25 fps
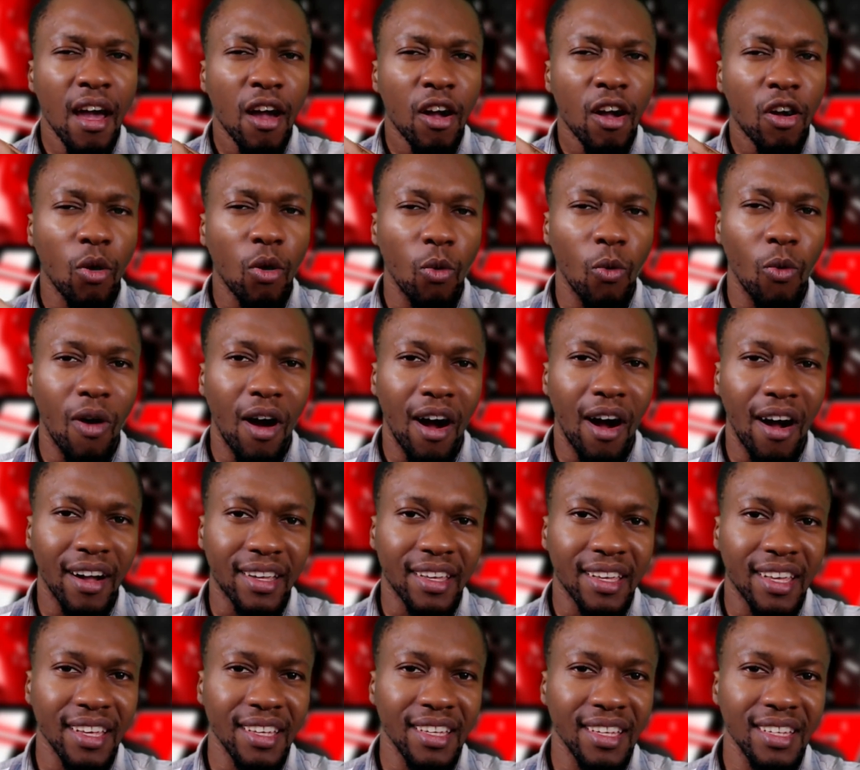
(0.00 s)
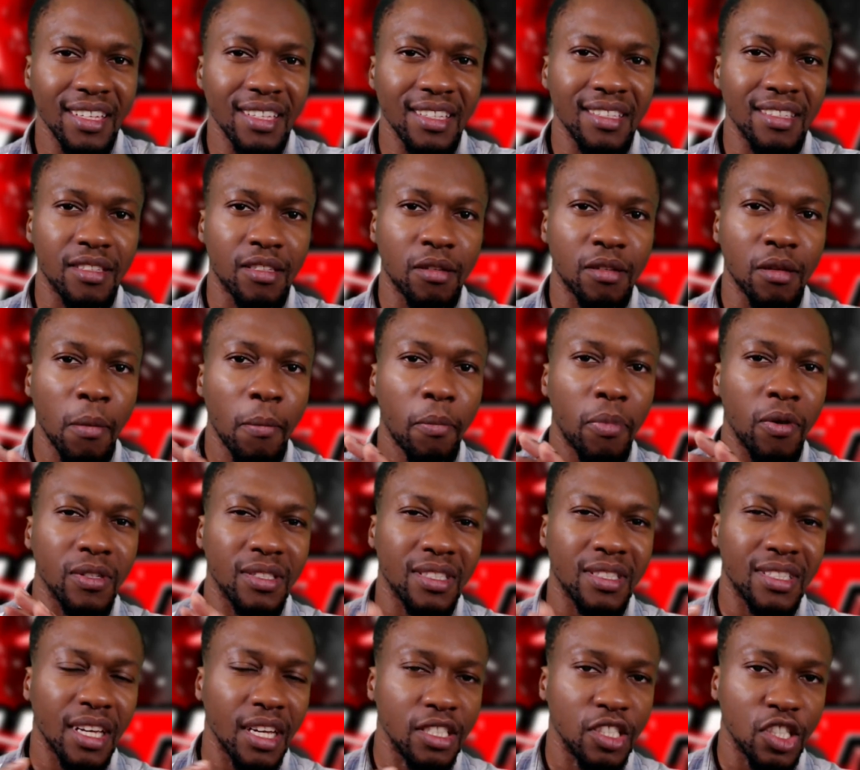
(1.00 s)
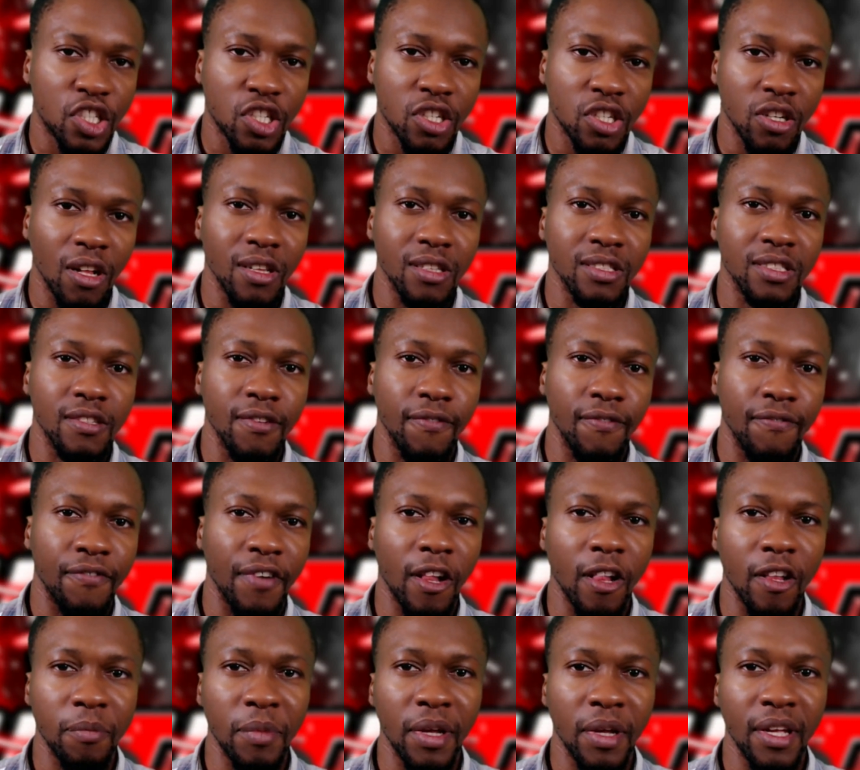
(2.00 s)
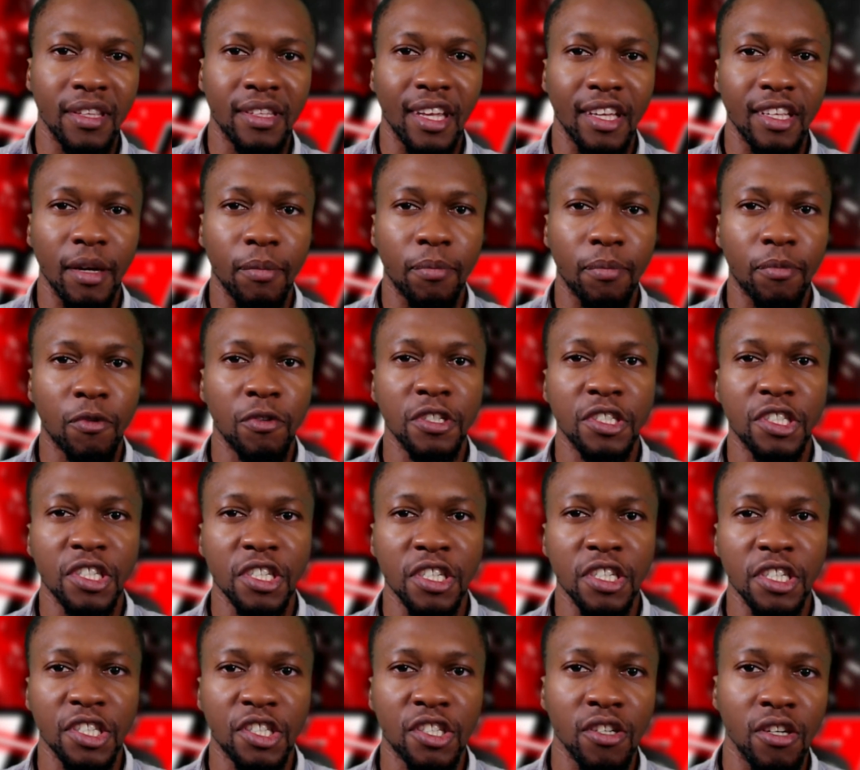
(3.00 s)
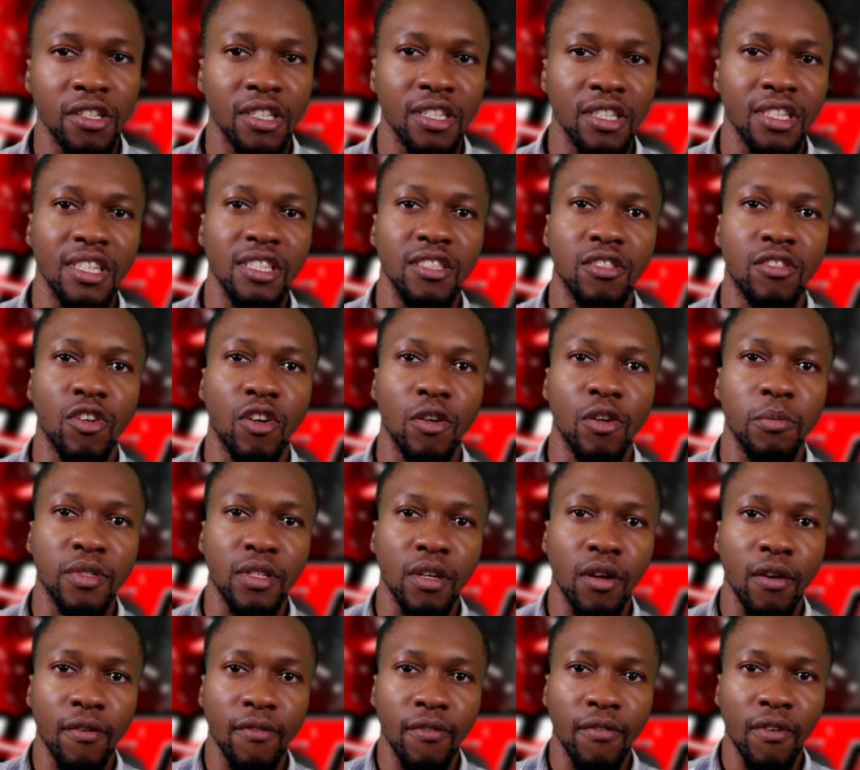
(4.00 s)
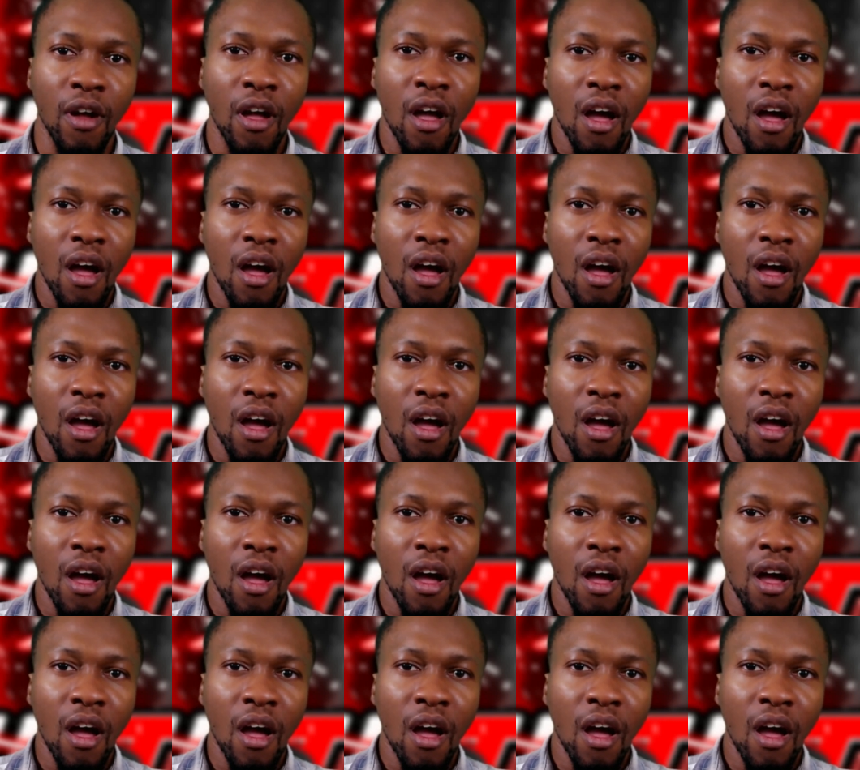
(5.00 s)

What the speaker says: Kawaki's potential development and appreciation in terms of